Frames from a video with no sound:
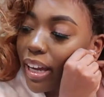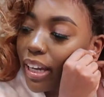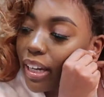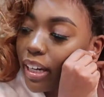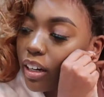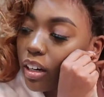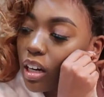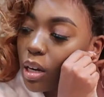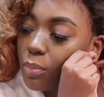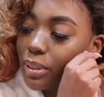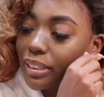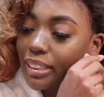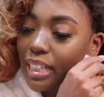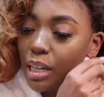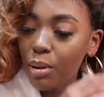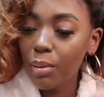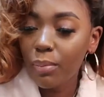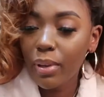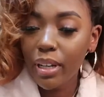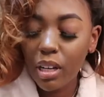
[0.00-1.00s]
hair up and take
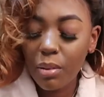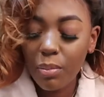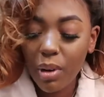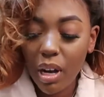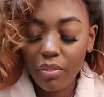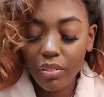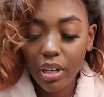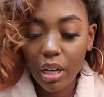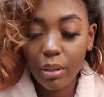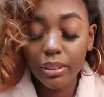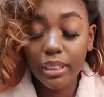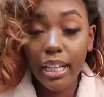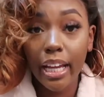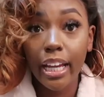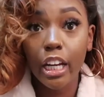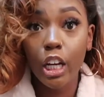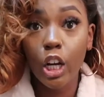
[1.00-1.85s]
my makeup off. And I was like,